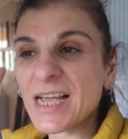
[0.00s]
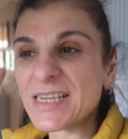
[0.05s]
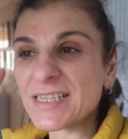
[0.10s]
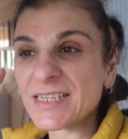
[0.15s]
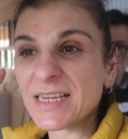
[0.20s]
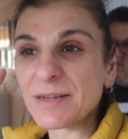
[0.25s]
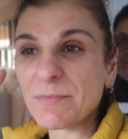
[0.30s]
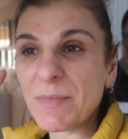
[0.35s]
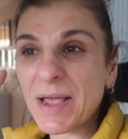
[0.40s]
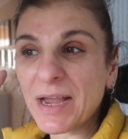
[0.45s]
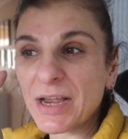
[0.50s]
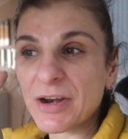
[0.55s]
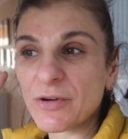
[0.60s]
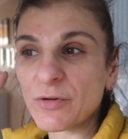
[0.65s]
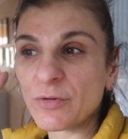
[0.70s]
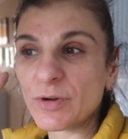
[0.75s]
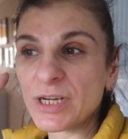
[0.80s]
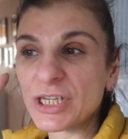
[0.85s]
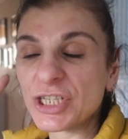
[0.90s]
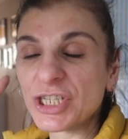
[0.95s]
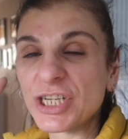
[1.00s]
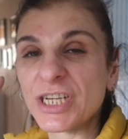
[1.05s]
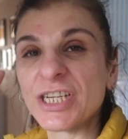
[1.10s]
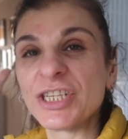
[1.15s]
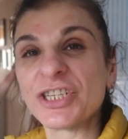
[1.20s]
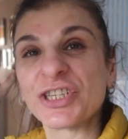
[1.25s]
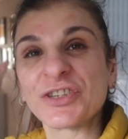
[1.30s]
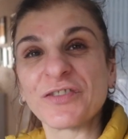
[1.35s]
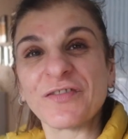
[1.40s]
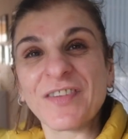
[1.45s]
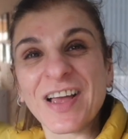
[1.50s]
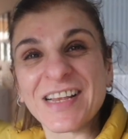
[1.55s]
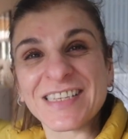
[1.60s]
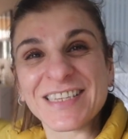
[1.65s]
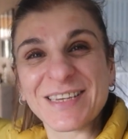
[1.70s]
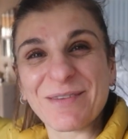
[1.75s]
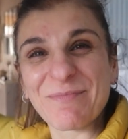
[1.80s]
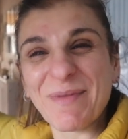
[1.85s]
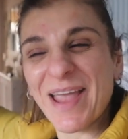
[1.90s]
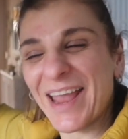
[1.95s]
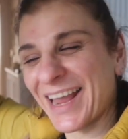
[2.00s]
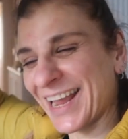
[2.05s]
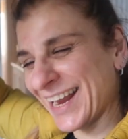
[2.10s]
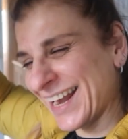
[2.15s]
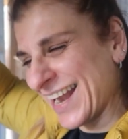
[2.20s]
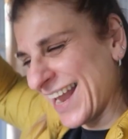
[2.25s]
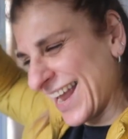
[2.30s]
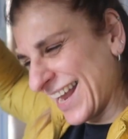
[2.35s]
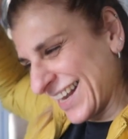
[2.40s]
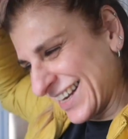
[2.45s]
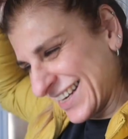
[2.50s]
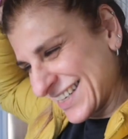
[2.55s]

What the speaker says: I said, macaroni cheese. Do you fancy making it?